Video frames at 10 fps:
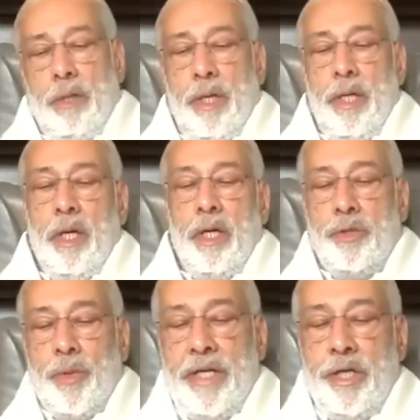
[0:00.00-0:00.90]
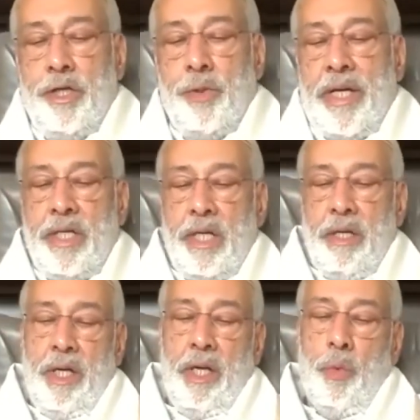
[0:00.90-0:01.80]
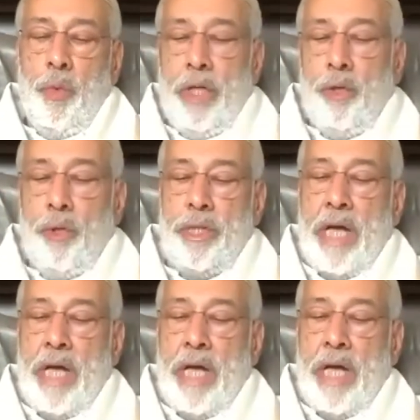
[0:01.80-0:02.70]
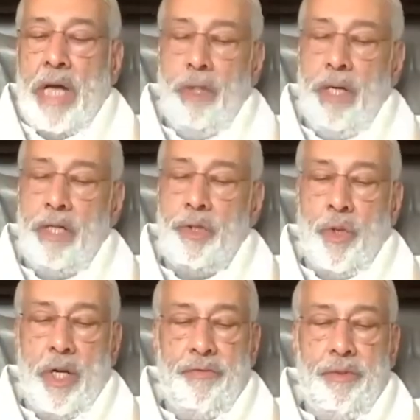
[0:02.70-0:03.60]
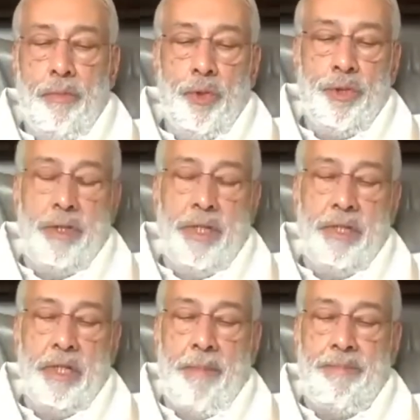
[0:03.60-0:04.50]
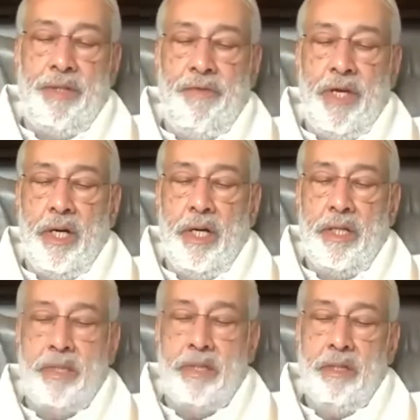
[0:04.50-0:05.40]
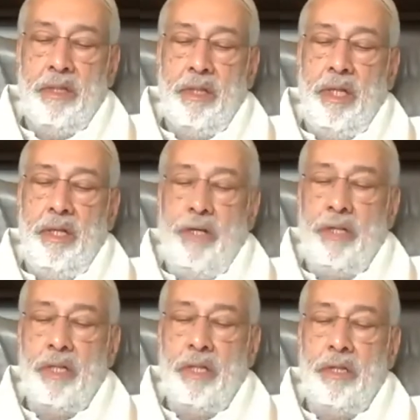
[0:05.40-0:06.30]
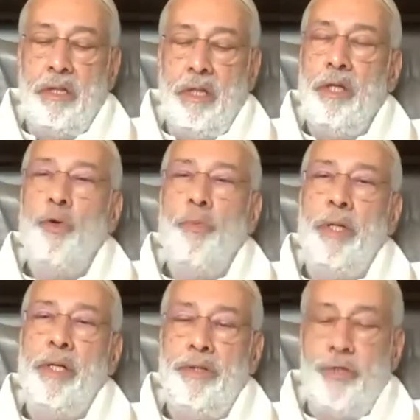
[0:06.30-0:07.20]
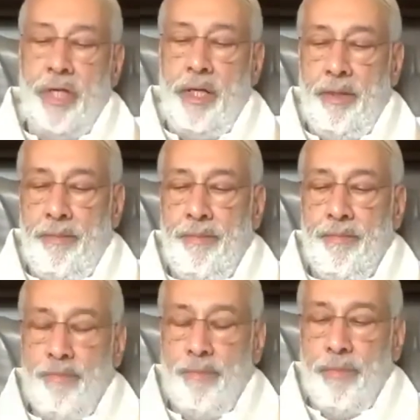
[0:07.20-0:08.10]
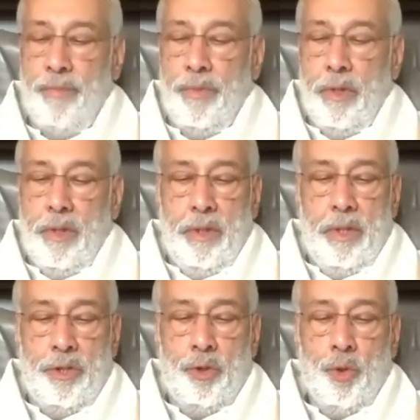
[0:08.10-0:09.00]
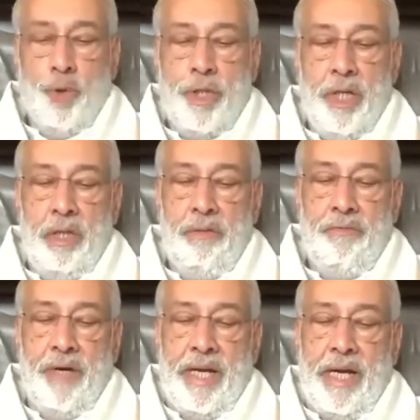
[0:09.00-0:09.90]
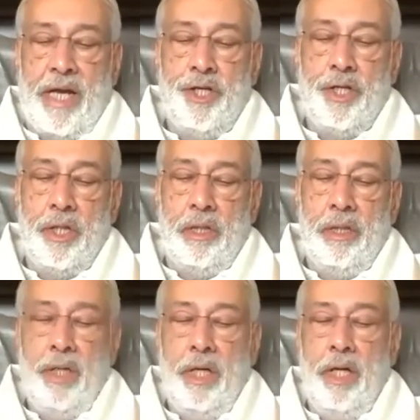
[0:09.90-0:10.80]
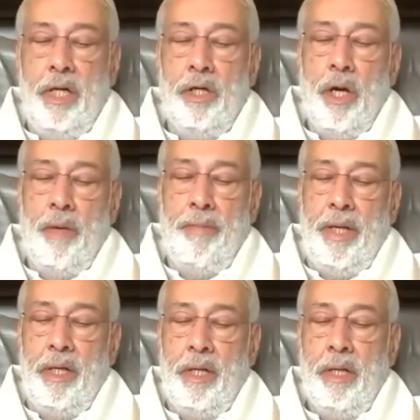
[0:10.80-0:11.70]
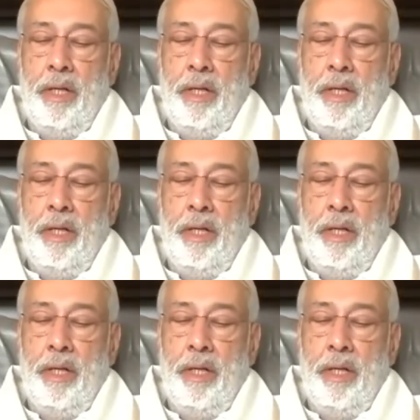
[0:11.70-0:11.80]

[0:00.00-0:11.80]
The year 2020 will go down as one of the most disruptive years in recent human history. The social, financial, economic,